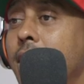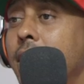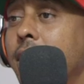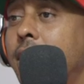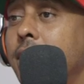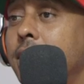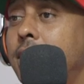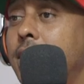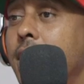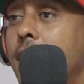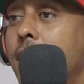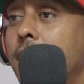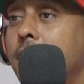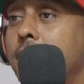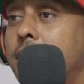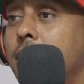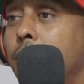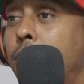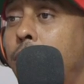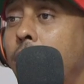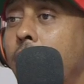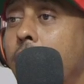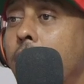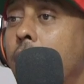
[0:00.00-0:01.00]
it's like a
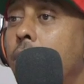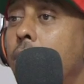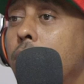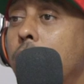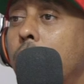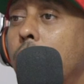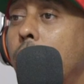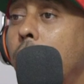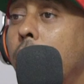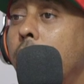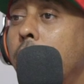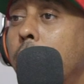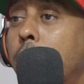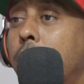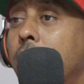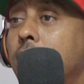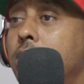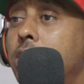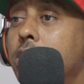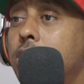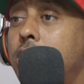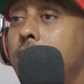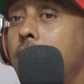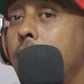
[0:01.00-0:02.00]
talented player who can win a
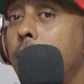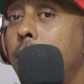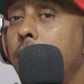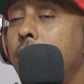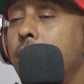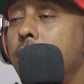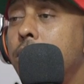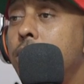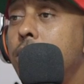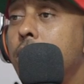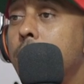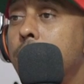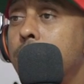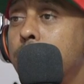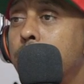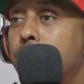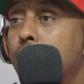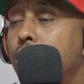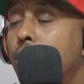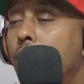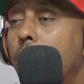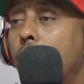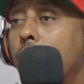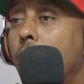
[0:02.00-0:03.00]
bunch of championships,
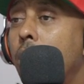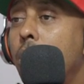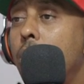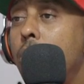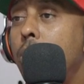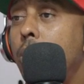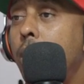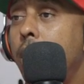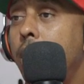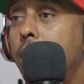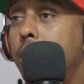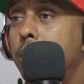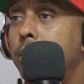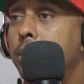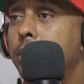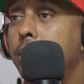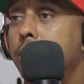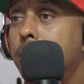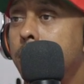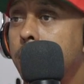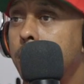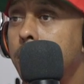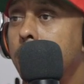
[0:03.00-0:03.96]
but don't go win them.